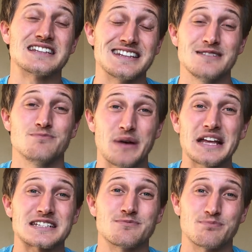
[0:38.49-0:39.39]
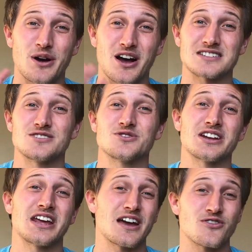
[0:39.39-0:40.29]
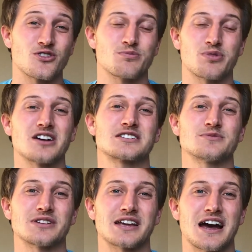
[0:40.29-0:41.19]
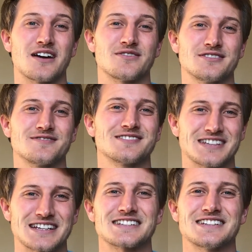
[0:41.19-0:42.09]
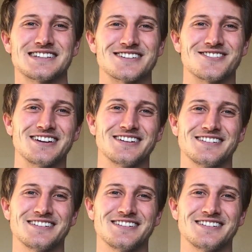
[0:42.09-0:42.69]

the best boss you could ever possibly have. Let's get to it.